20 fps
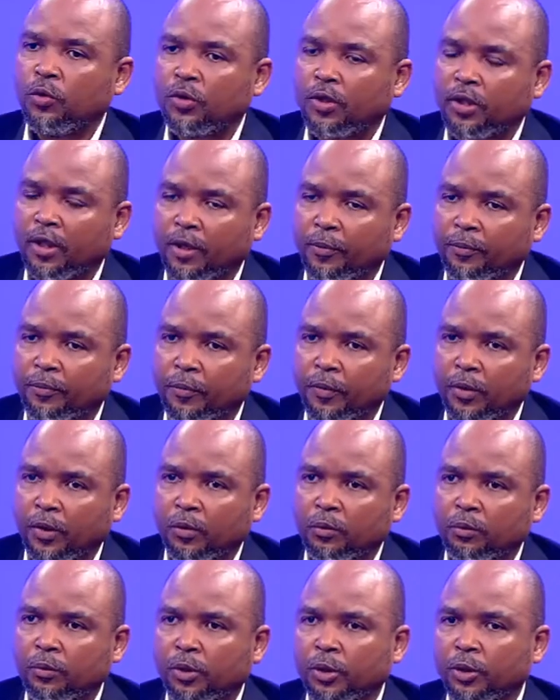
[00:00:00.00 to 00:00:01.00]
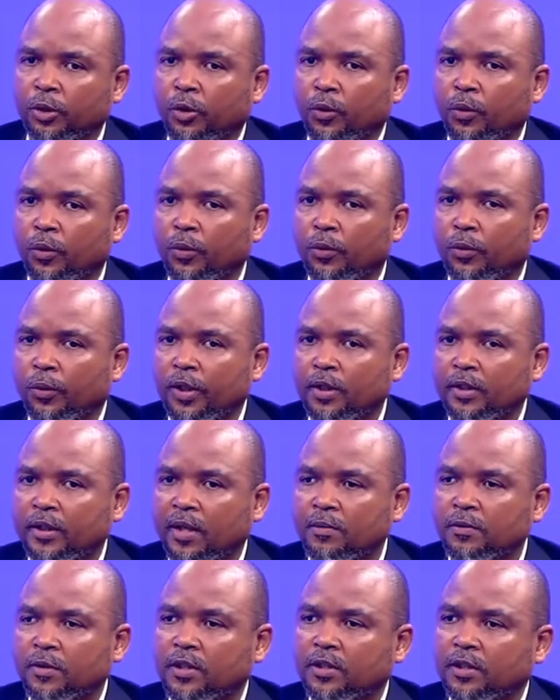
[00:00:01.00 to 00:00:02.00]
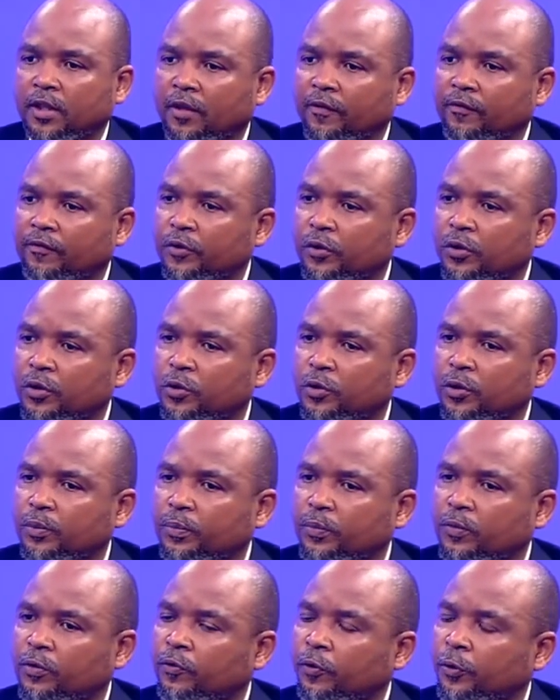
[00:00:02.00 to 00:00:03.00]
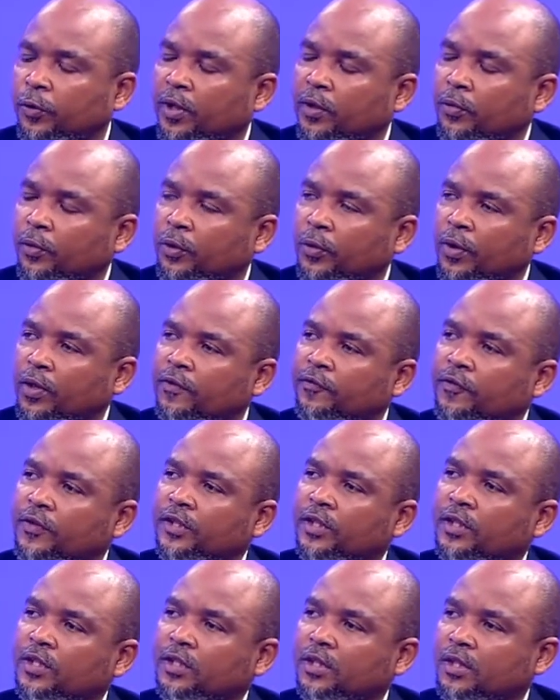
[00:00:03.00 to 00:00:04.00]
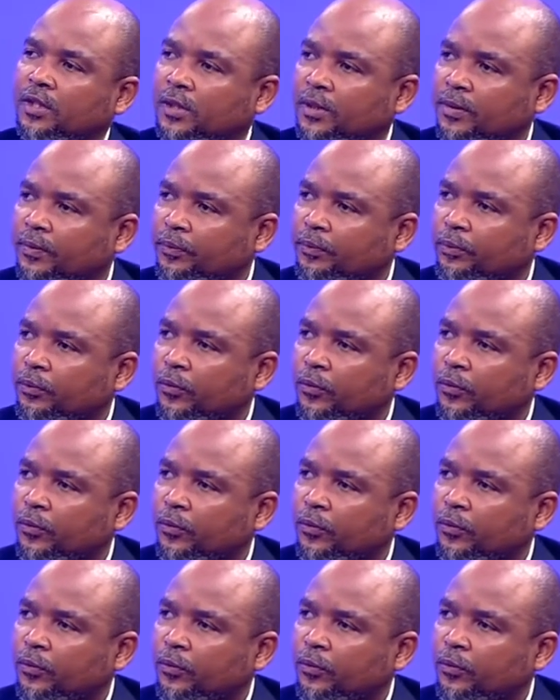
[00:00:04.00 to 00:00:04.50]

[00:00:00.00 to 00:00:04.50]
look, you know, when times are tough, you need to improve on your efficiencies.